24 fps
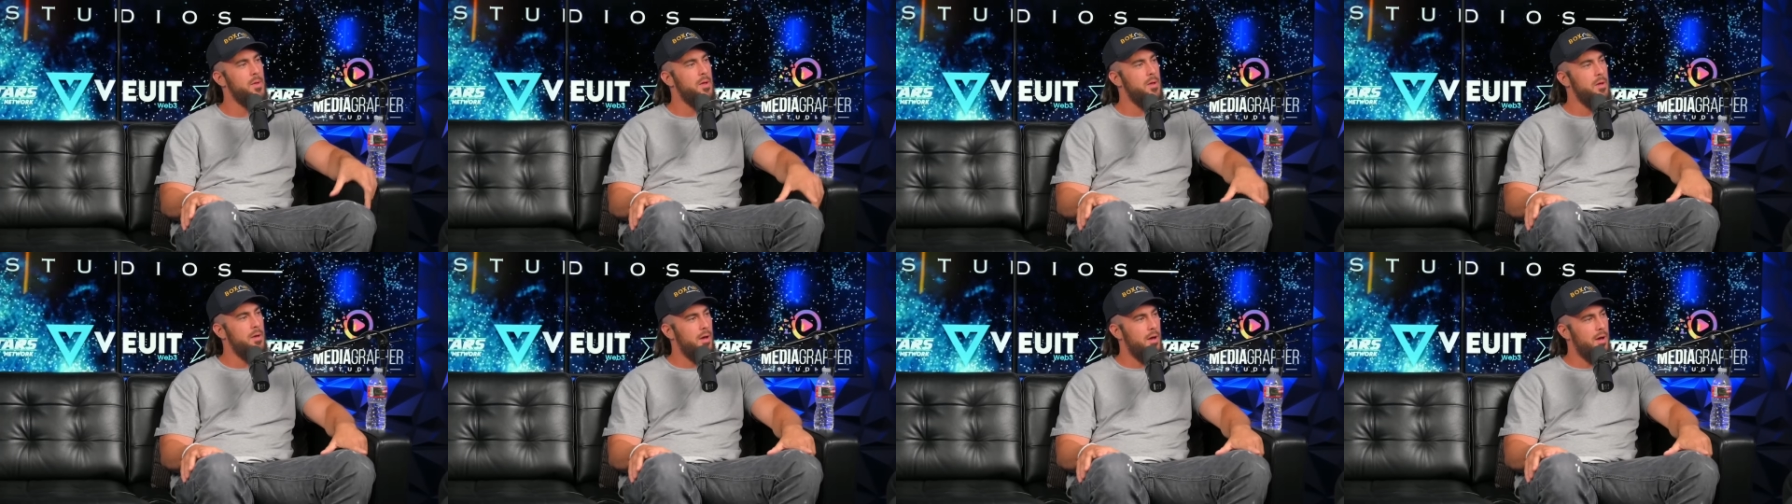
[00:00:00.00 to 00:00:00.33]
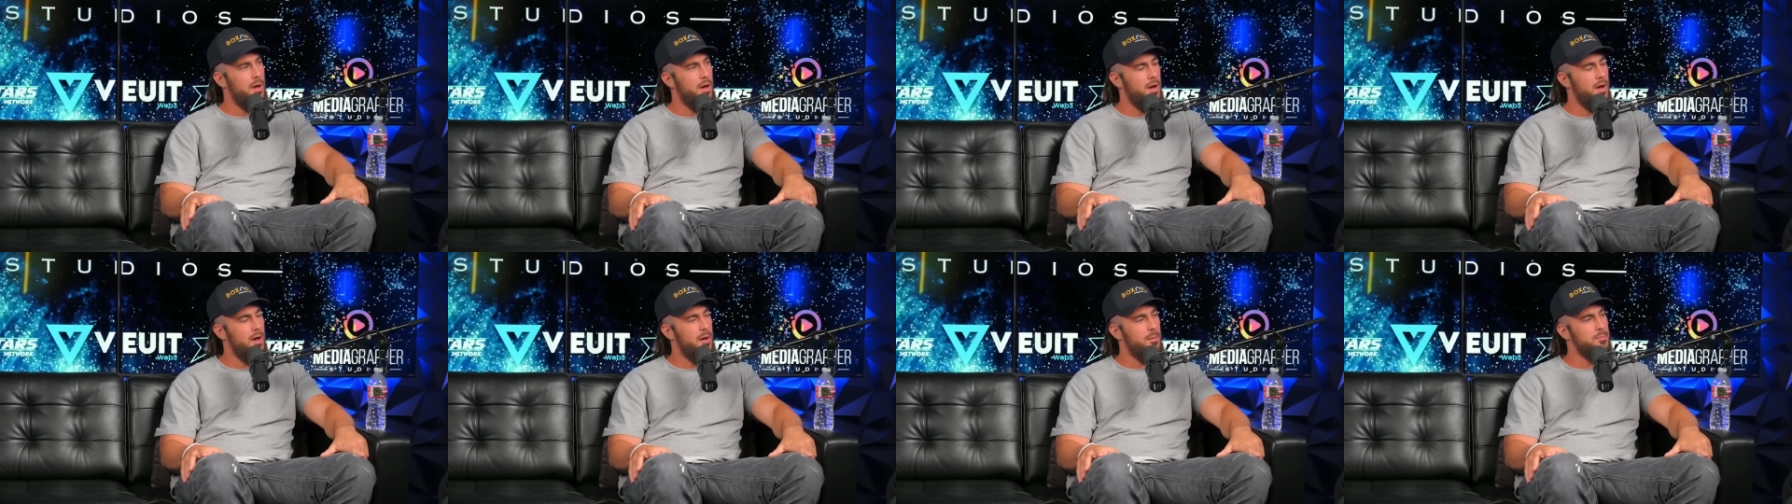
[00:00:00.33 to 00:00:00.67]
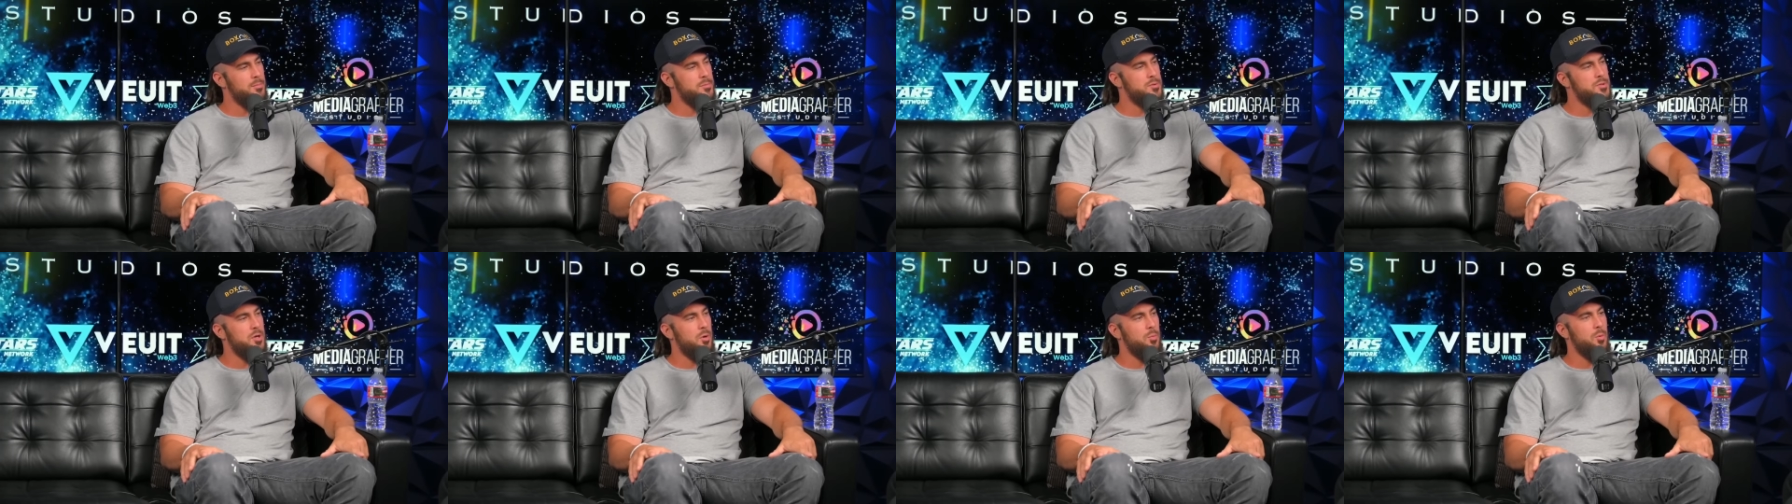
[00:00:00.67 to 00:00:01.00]
Yeah.
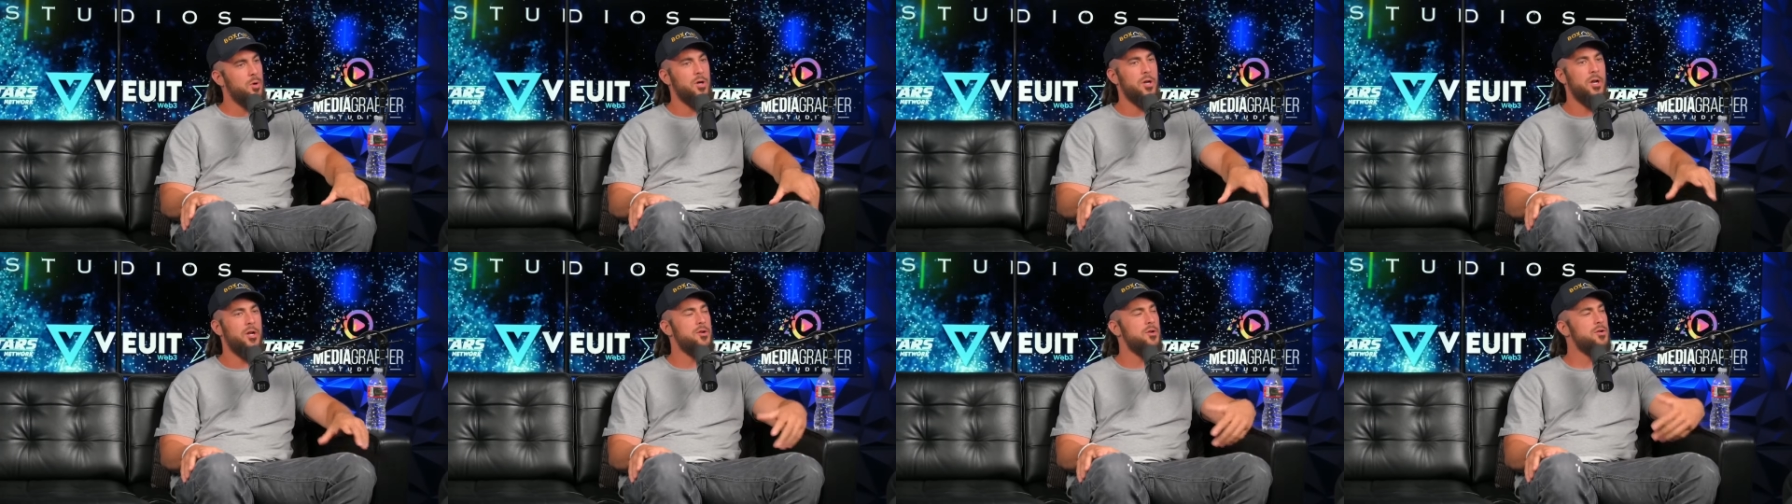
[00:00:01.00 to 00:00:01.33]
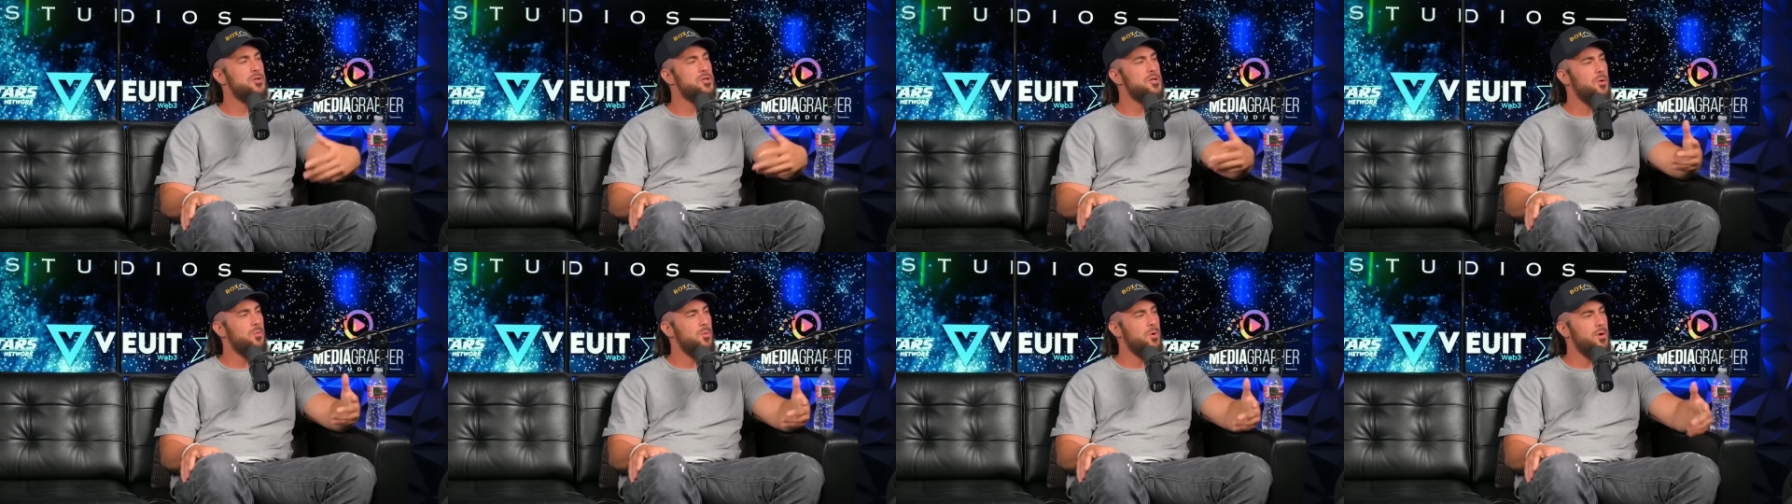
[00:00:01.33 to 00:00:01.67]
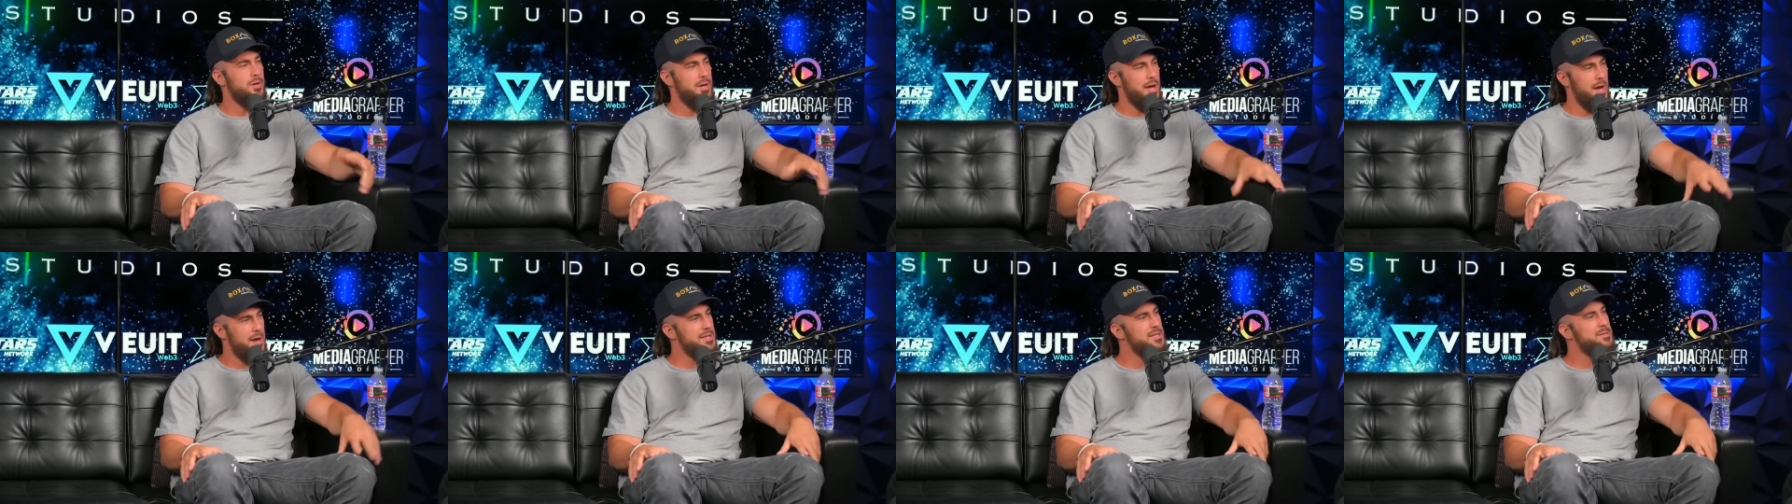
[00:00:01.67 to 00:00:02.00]
Um, so so we're he's gonna, a pig. So we're,
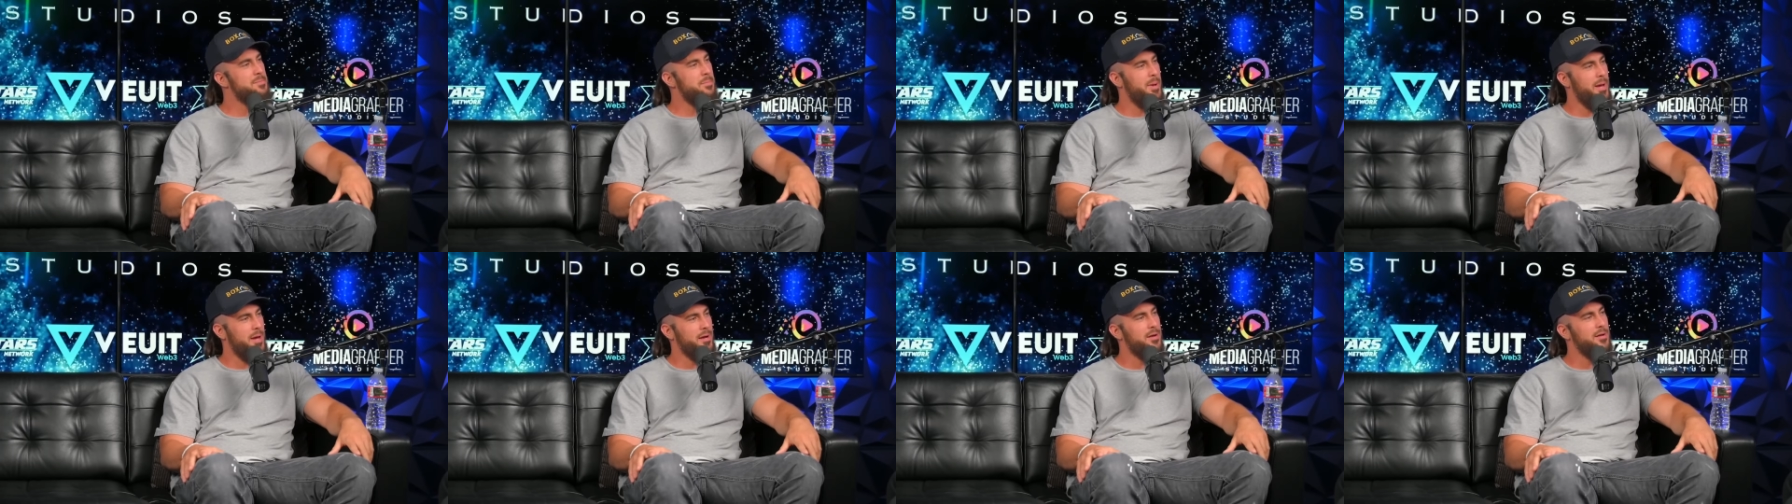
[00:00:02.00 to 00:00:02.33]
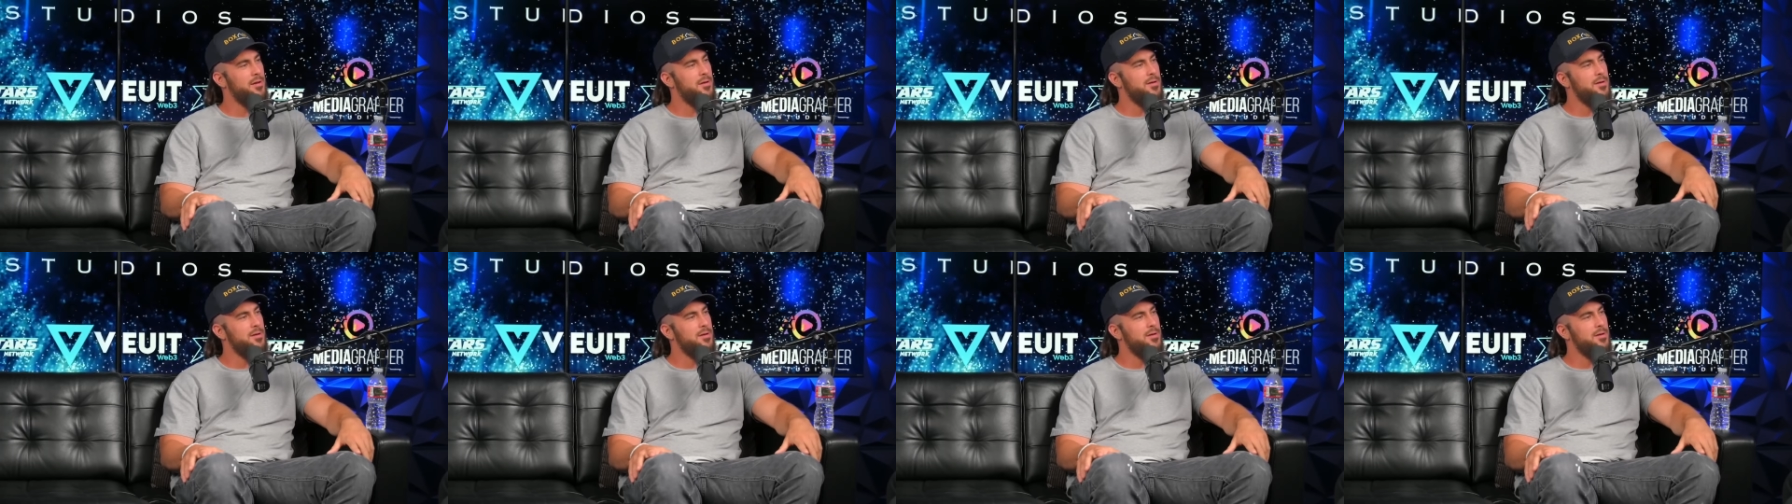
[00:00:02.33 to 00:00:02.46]
yeah, he's a pig.